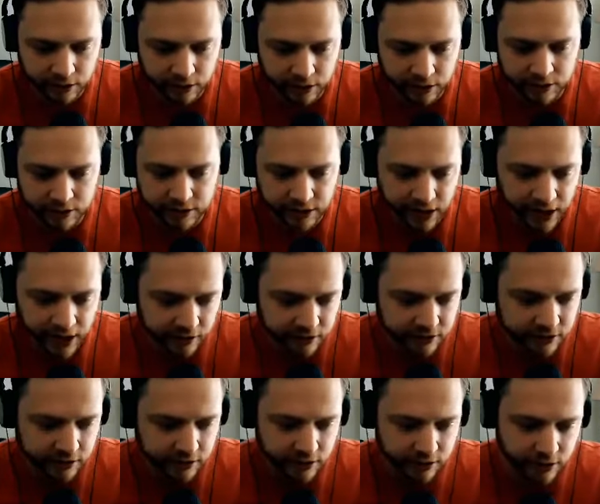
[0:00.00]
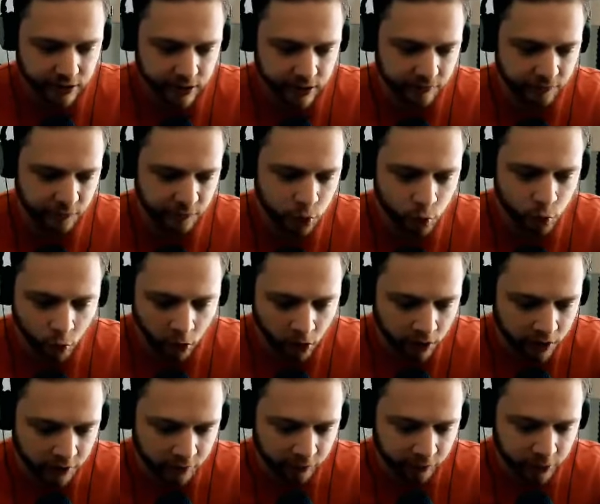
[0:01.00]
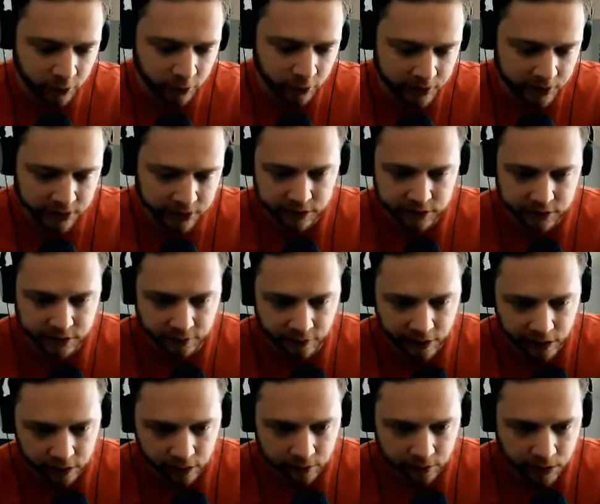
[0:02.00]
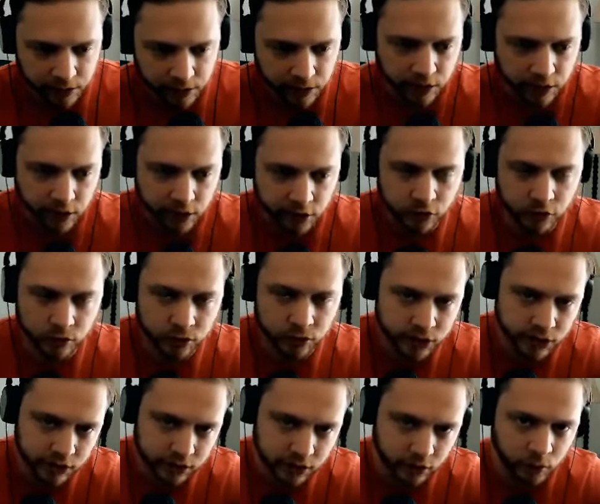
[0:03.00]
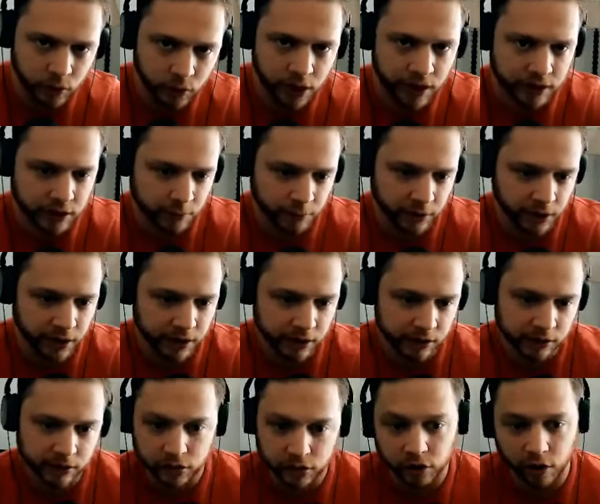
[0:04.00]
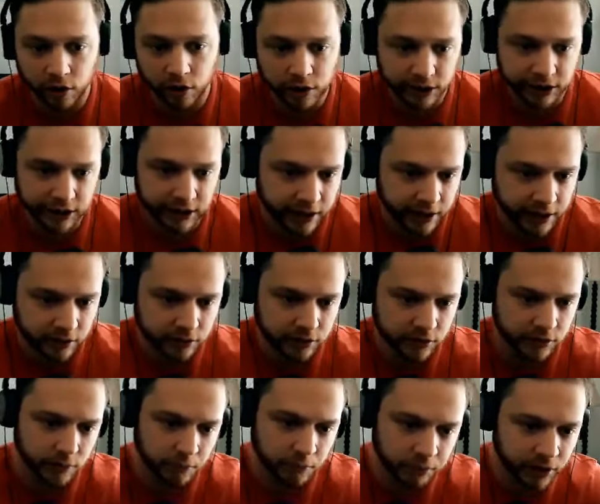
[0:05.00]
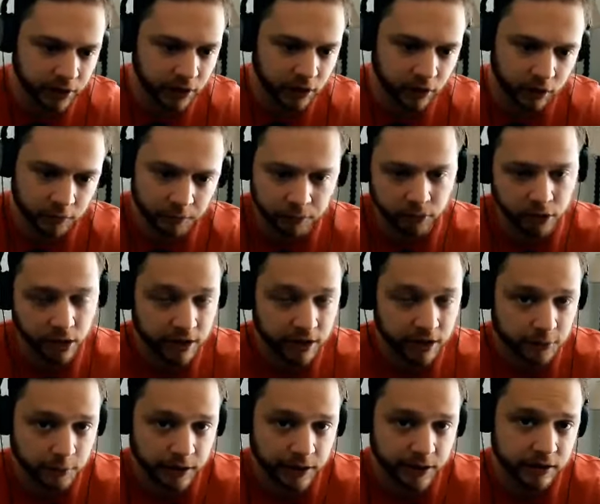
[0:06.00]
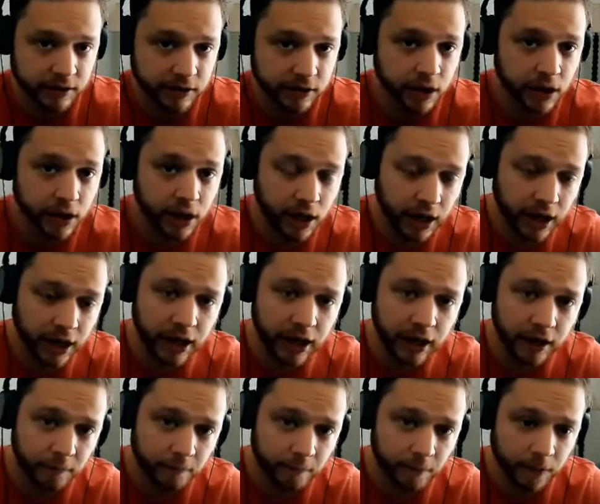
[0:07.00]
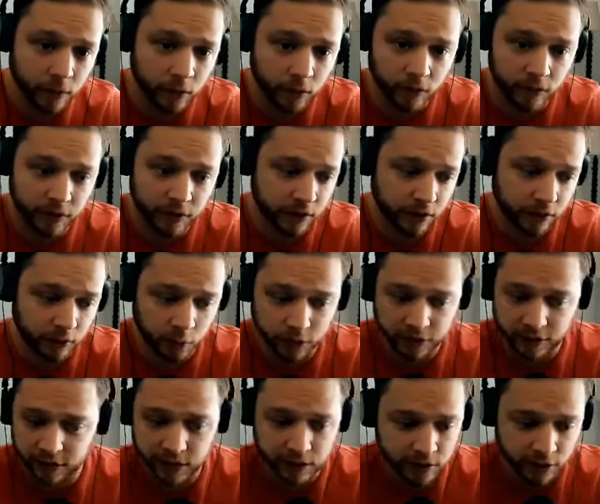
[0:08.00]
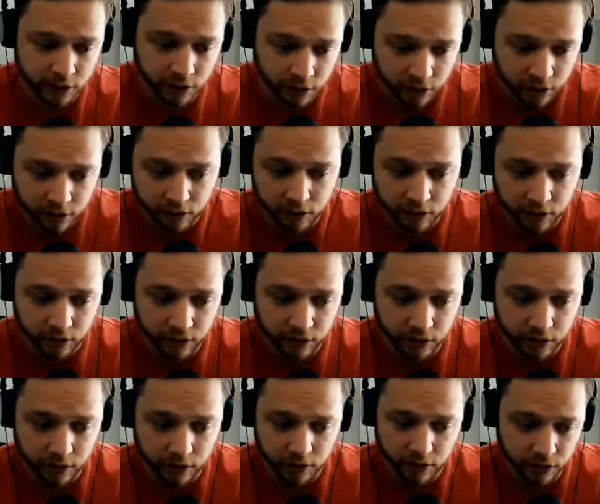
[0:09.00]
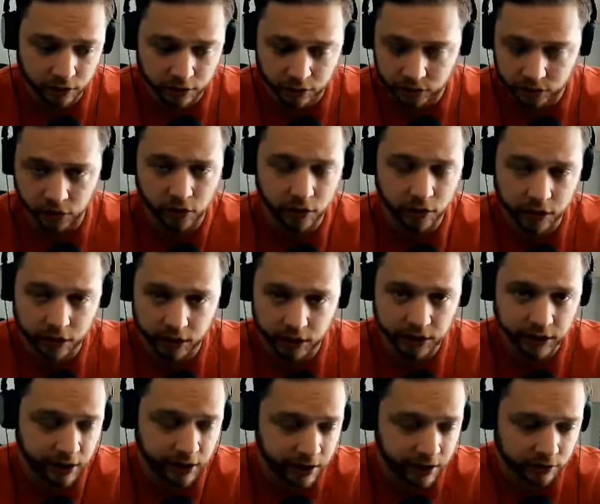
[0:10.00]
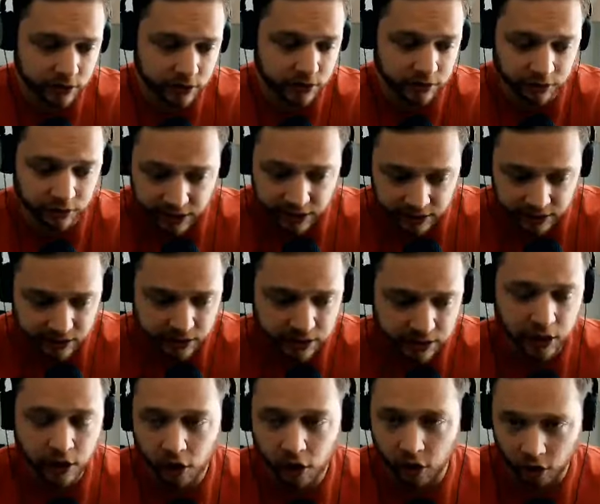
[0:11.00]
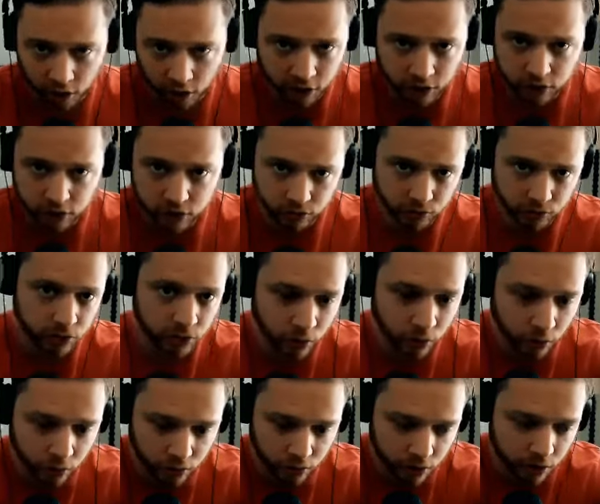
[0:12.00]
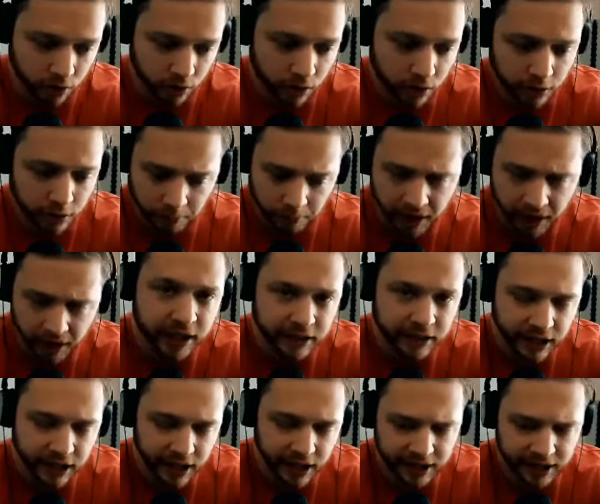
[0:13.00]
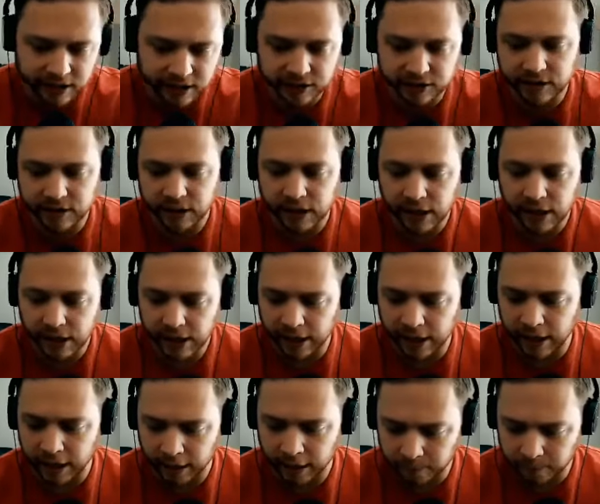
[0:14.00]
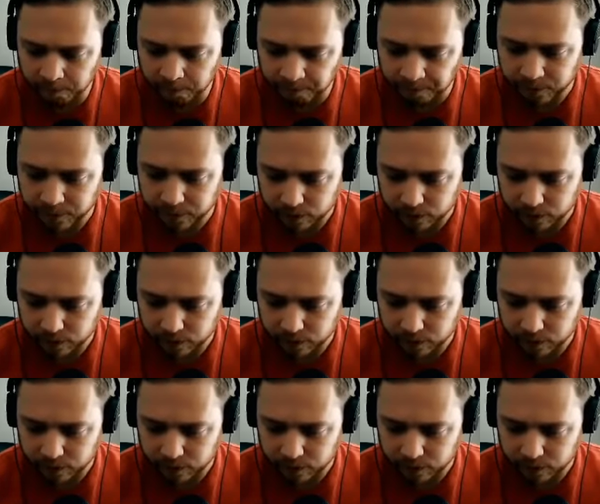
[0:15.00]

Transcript: intact if you want it for business development, use it as a way to break into target accounts, to bring on prospects um, that are within your you know your targeted accounts list onto your podcast. Um,